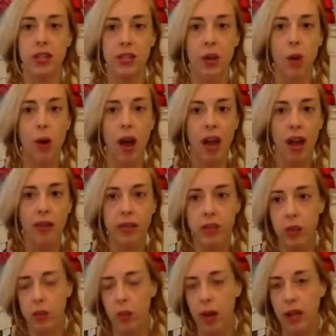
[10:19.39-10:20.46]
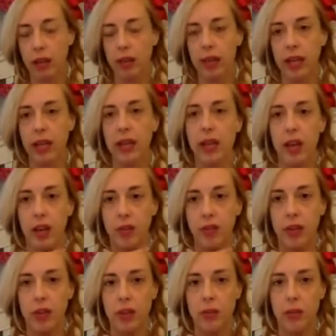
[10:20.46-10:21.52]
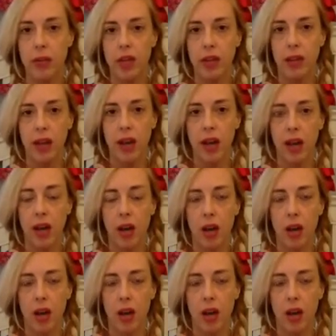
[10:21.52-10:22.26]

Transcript: So I have a direct link there if you guys want to hit that.